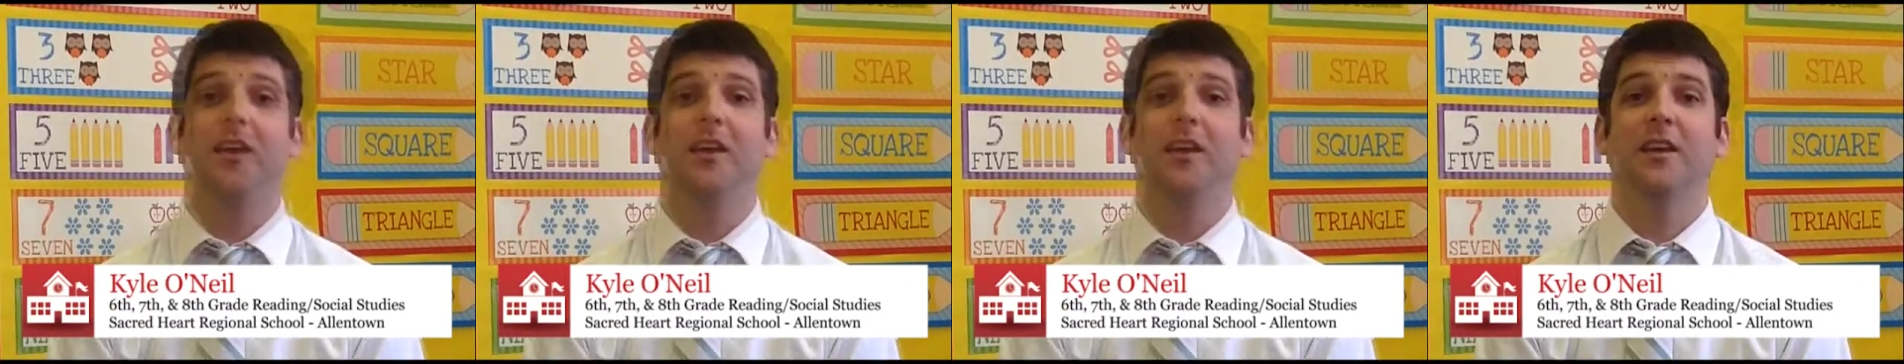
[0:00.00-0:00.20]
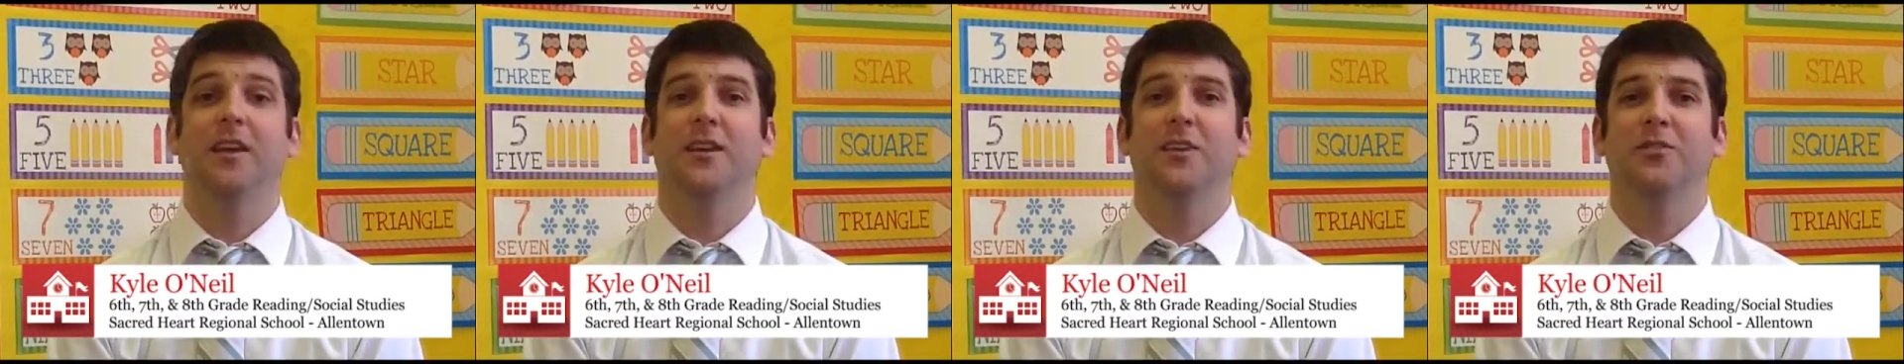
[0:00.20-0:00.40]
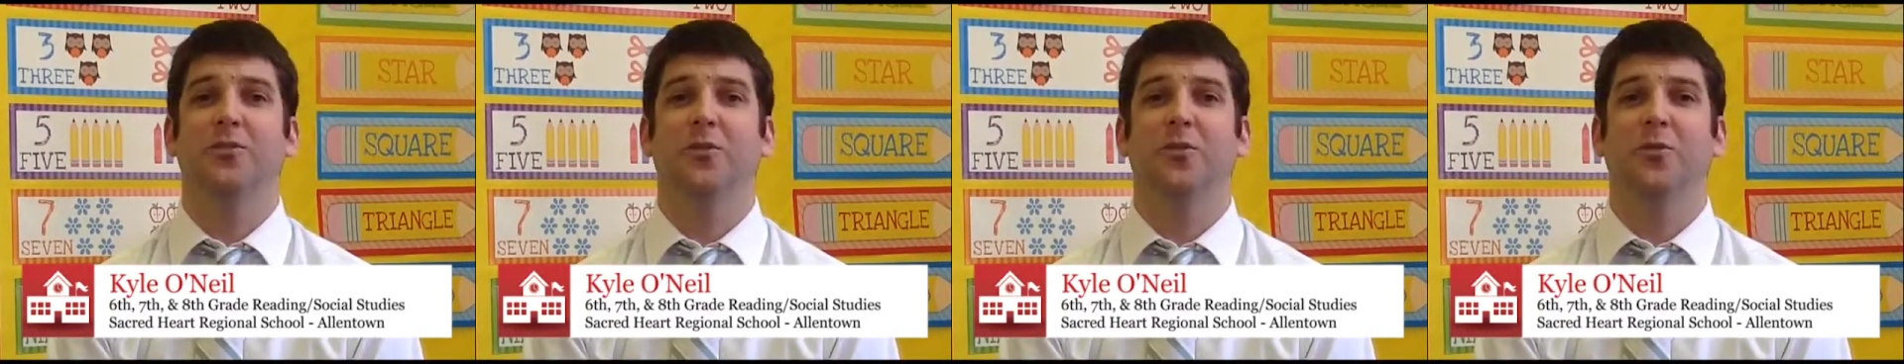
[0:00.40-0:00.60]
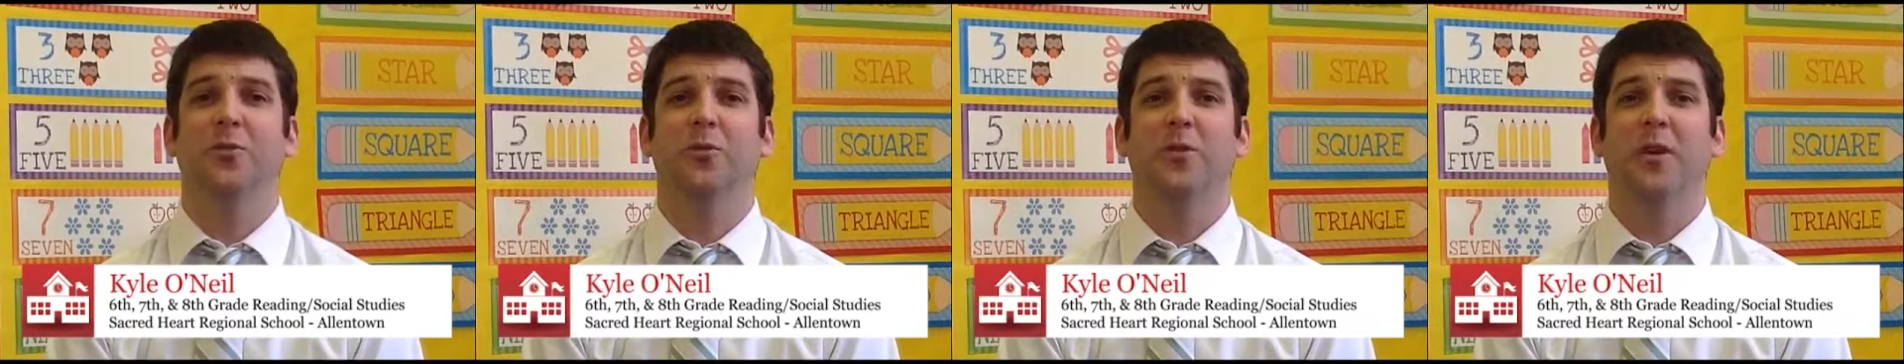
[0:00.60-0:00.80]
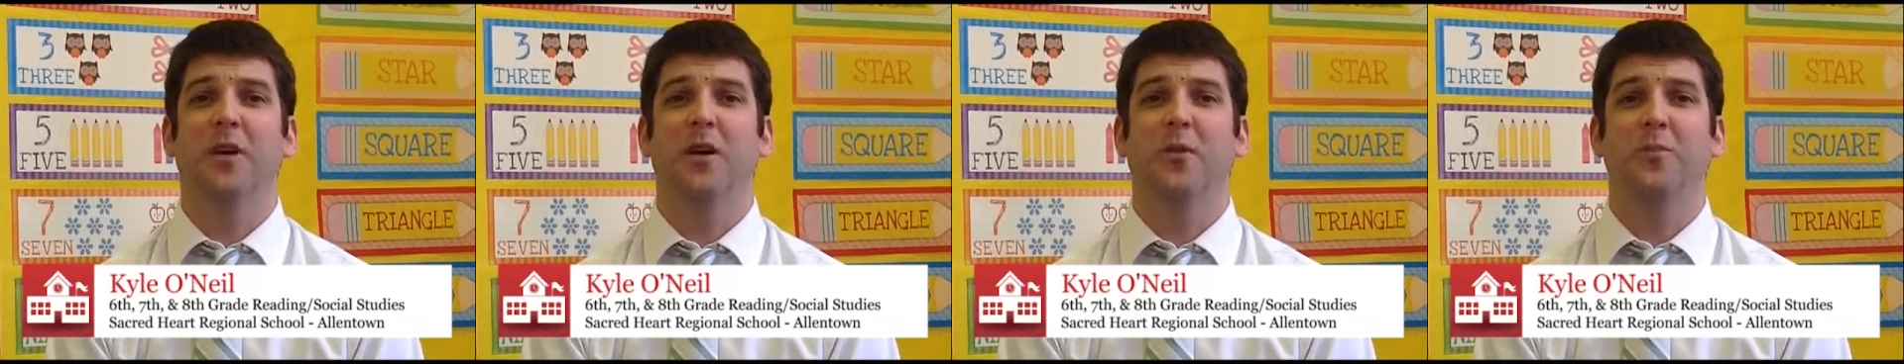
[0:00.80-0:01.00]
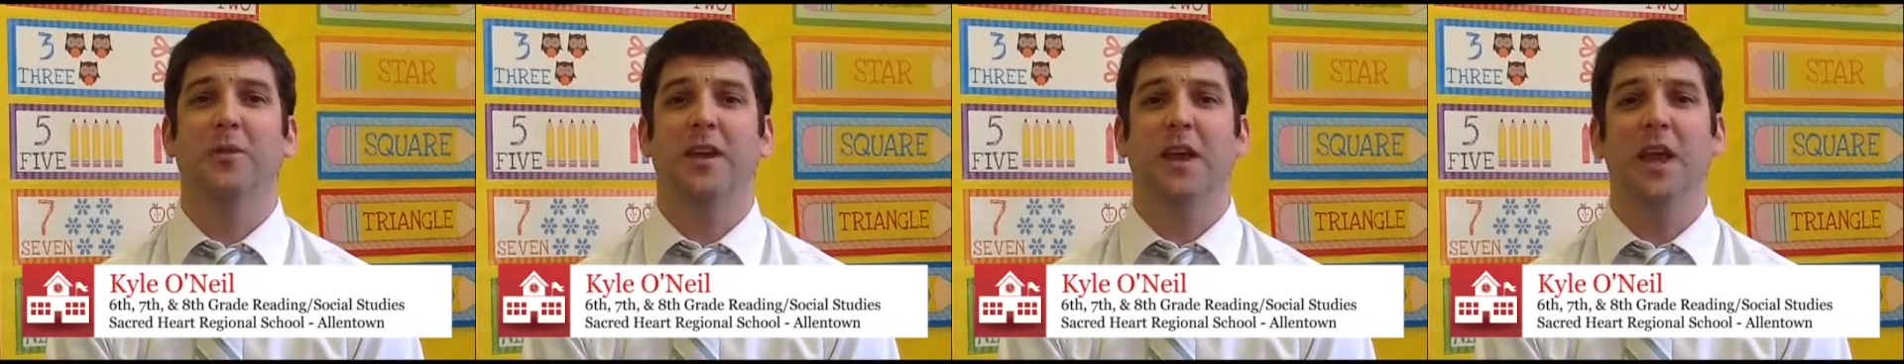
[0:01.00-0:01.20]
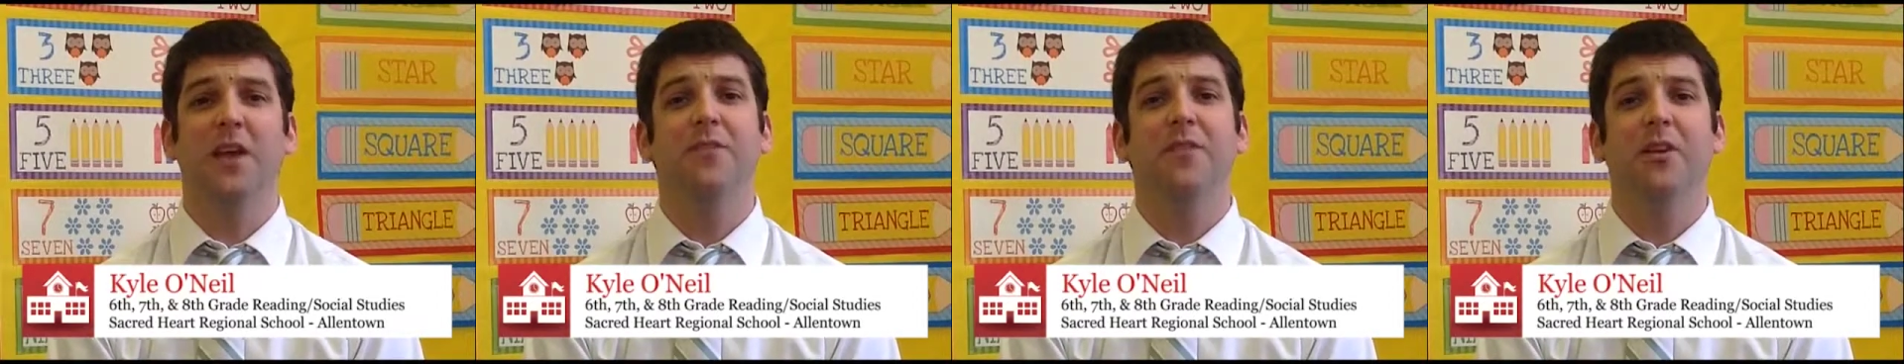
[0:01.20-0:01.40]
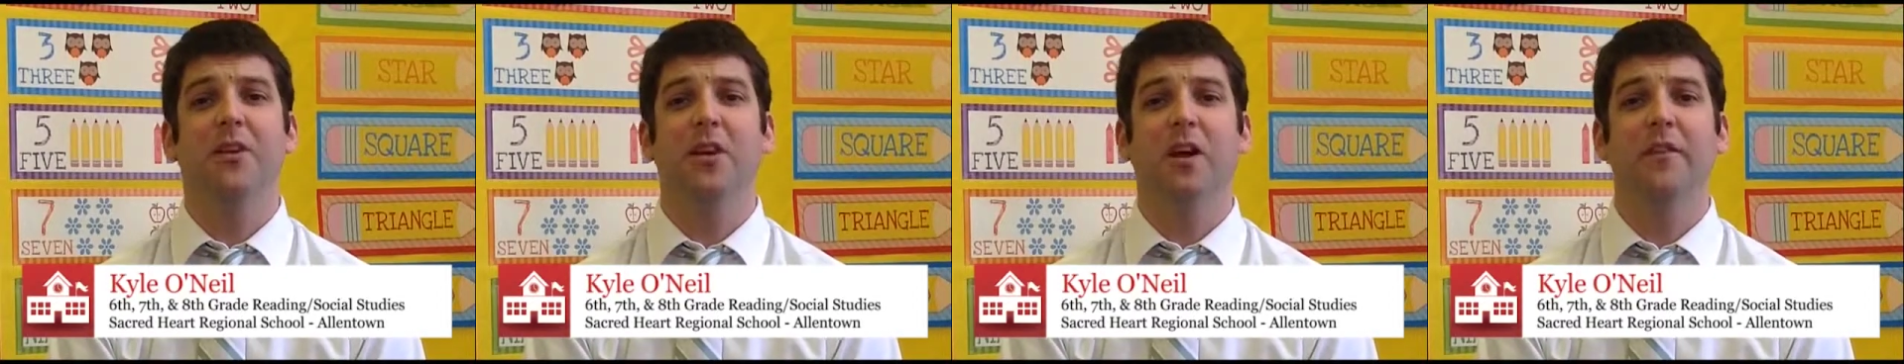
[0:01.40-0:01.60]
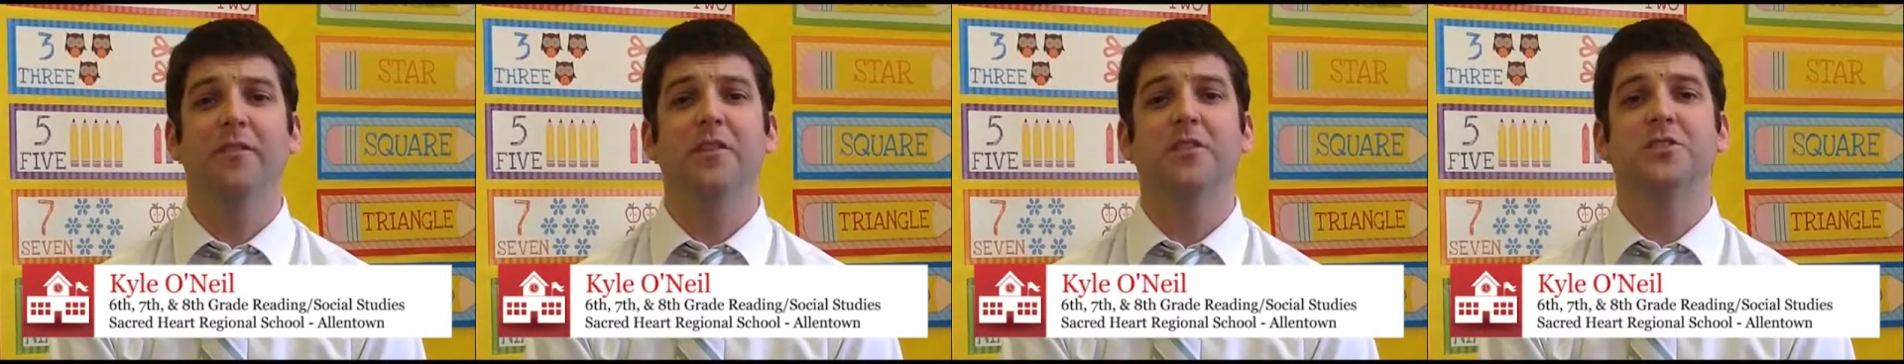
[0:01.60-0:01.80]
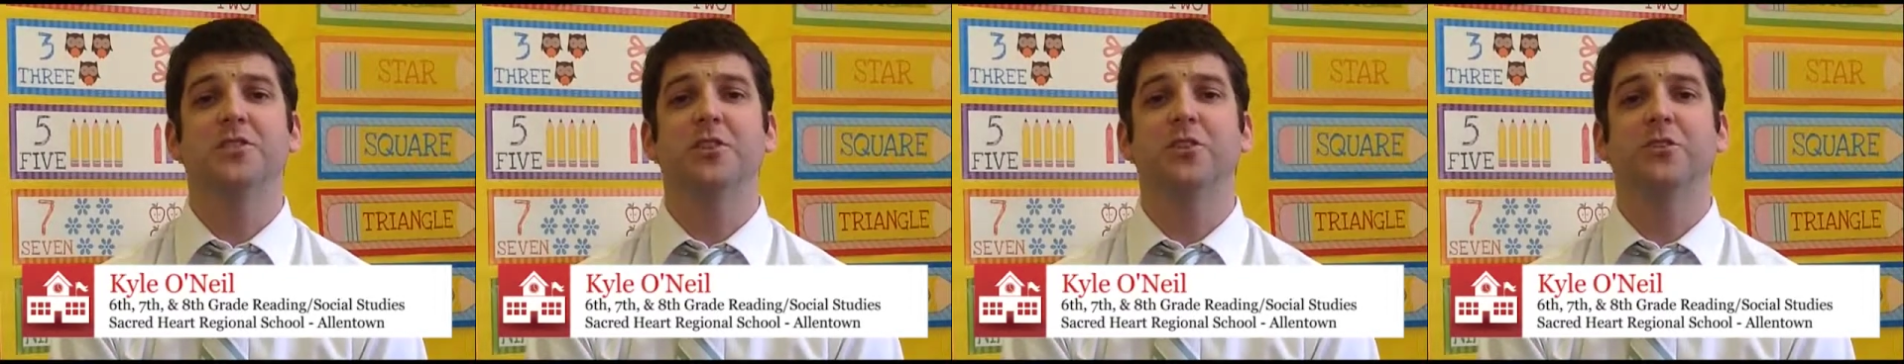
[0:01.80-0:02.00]
is through the behavior of
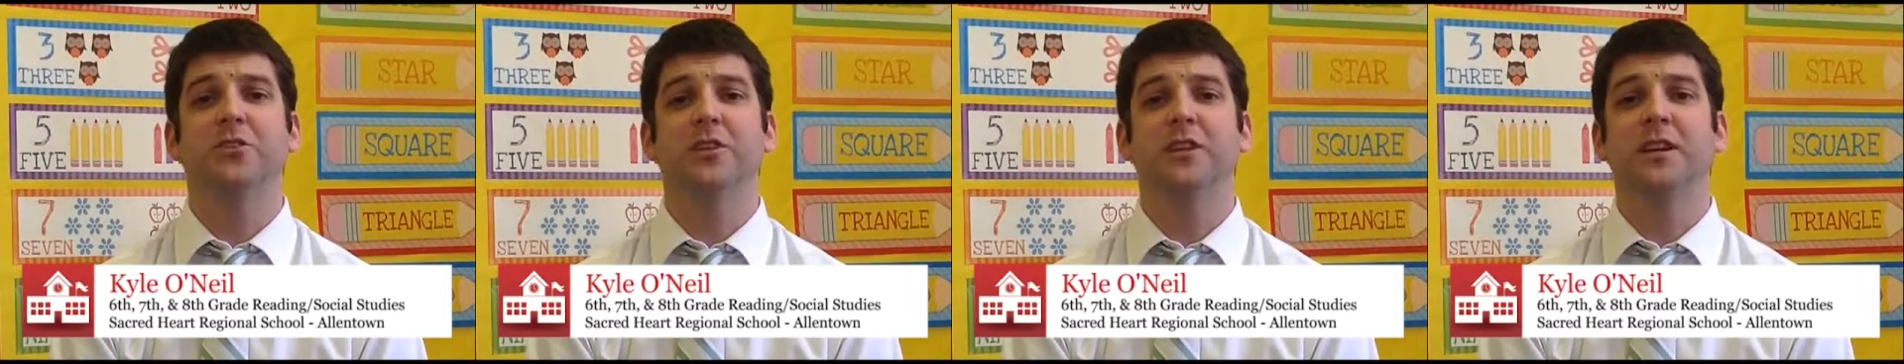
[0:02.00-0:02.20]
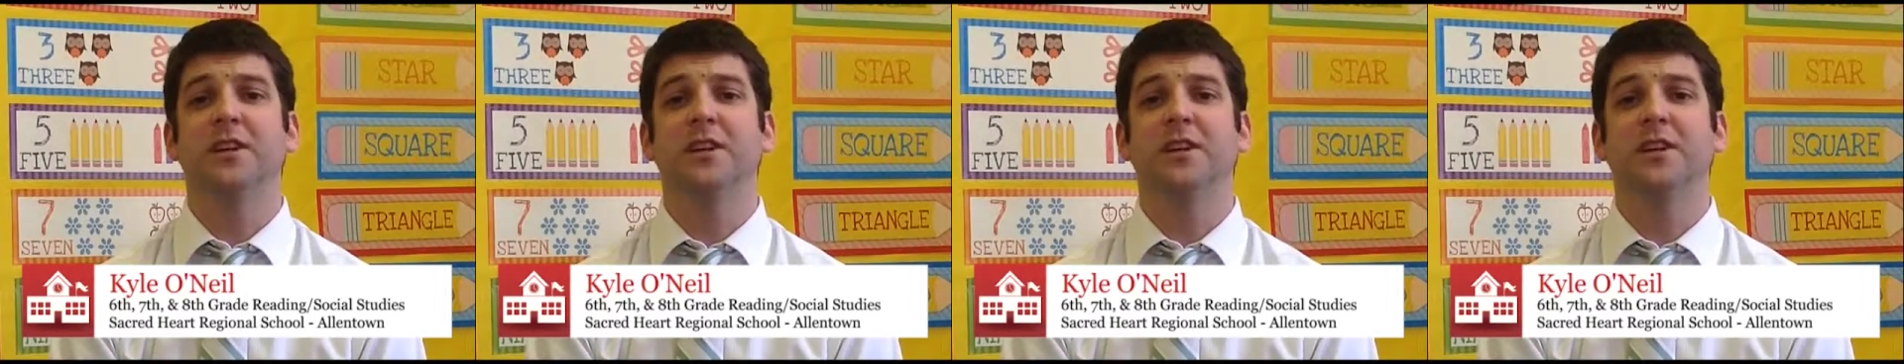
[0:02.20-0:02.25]
the children.